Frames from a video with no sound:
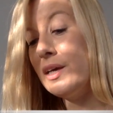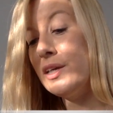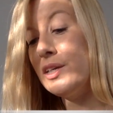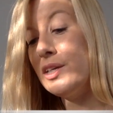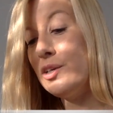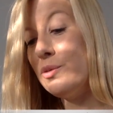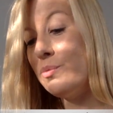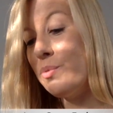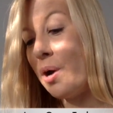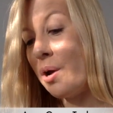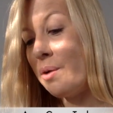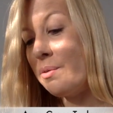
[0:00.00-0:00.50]

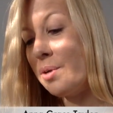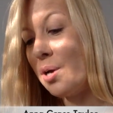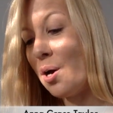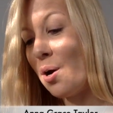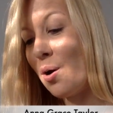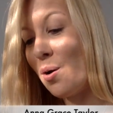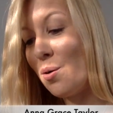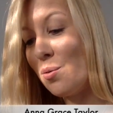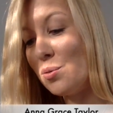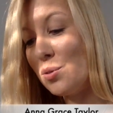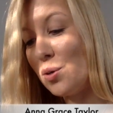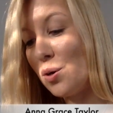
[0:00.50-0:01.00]
You won't
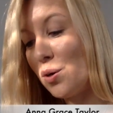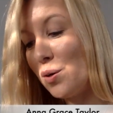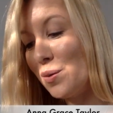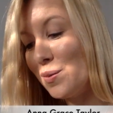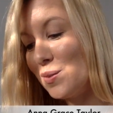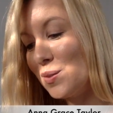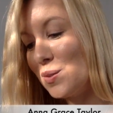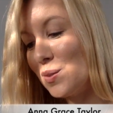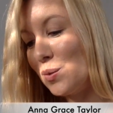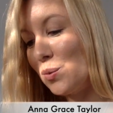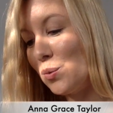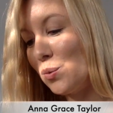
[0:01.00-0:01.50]
hold
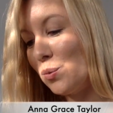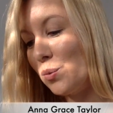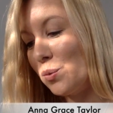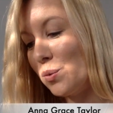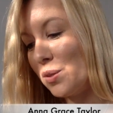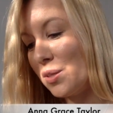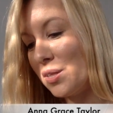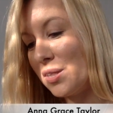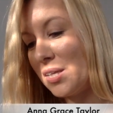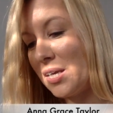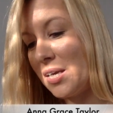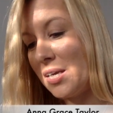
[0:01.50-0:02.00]
on to all the
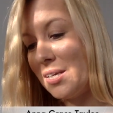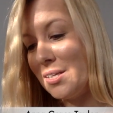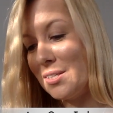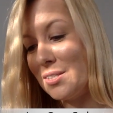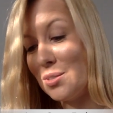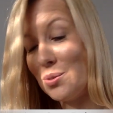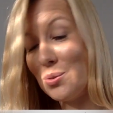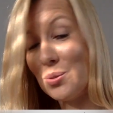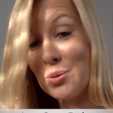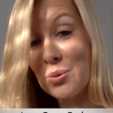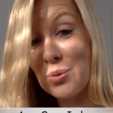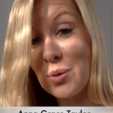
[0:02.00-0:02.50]
things
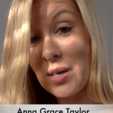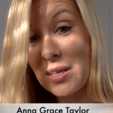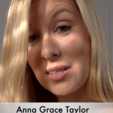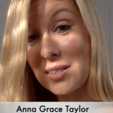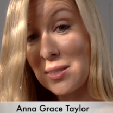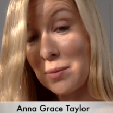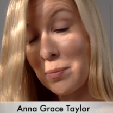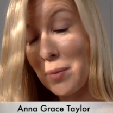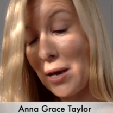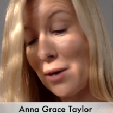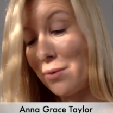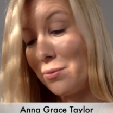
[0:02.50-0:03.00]
you
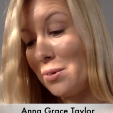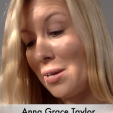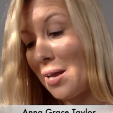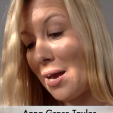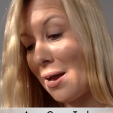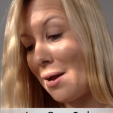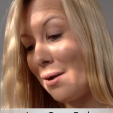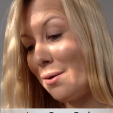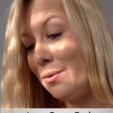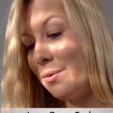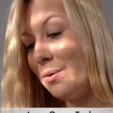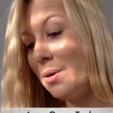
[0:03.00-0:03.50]
stress about
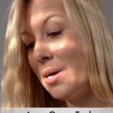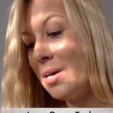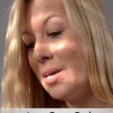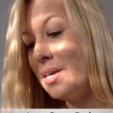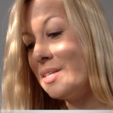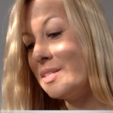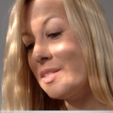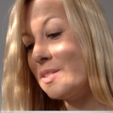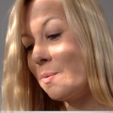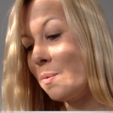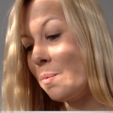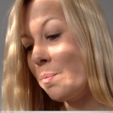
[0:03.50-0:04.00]
now,
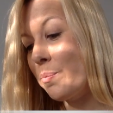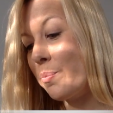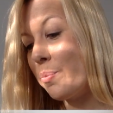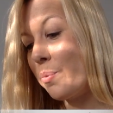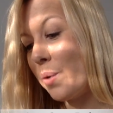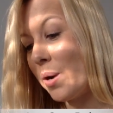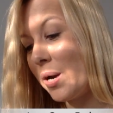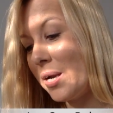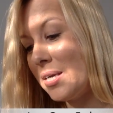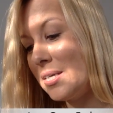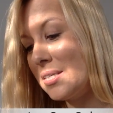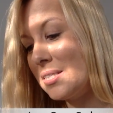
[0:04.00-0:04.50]
so
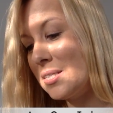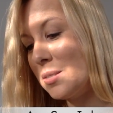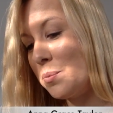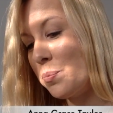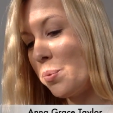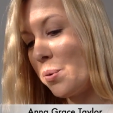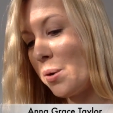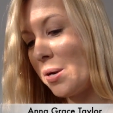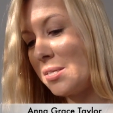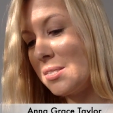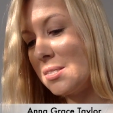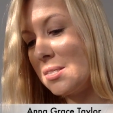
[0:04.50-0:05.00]
embrace the
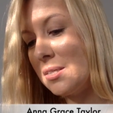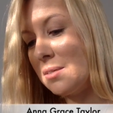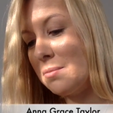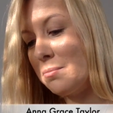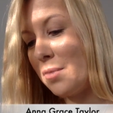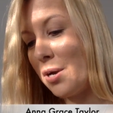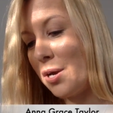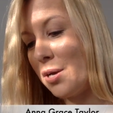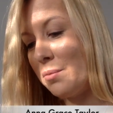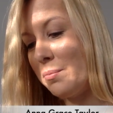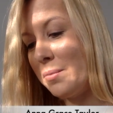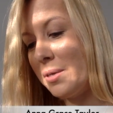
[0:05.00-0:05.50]
present
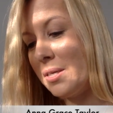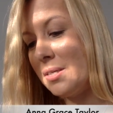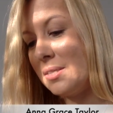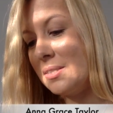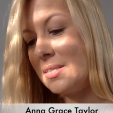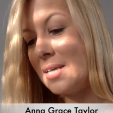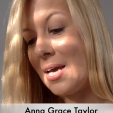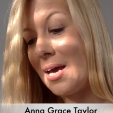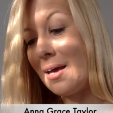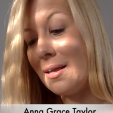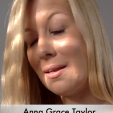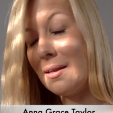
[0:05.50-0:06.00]
moment
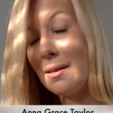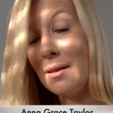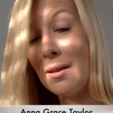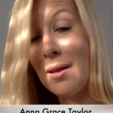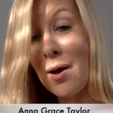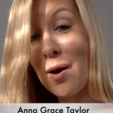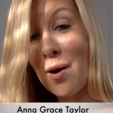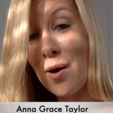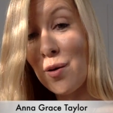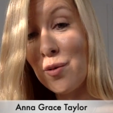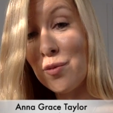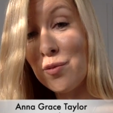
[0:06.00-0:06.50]
and
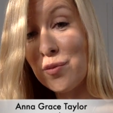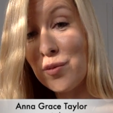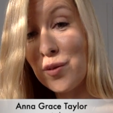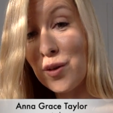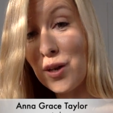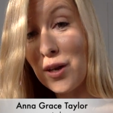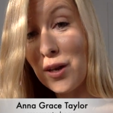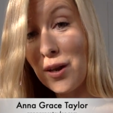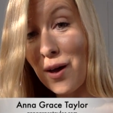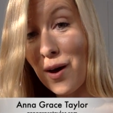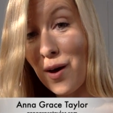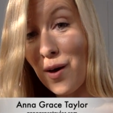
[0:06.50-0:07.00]
love,
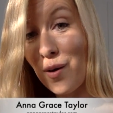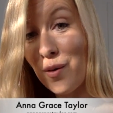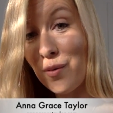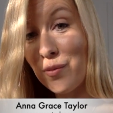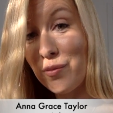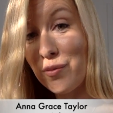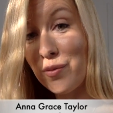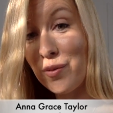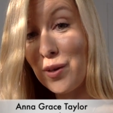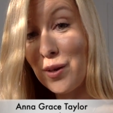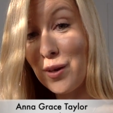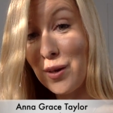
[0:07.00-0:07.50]

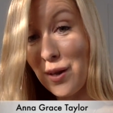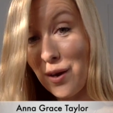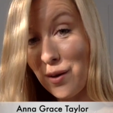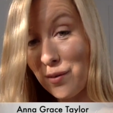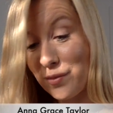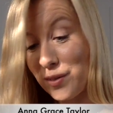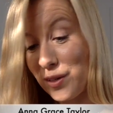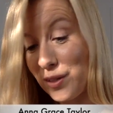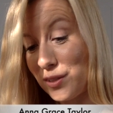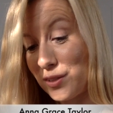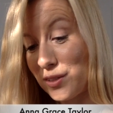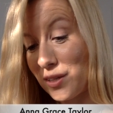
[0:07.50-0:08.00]
love,
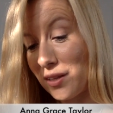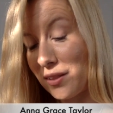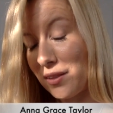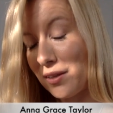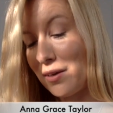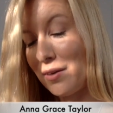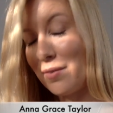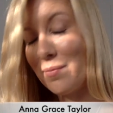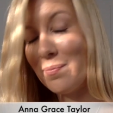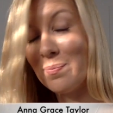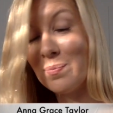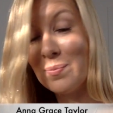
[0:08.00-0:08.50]
love each
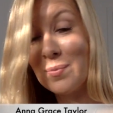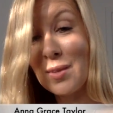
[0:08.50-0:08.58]
other.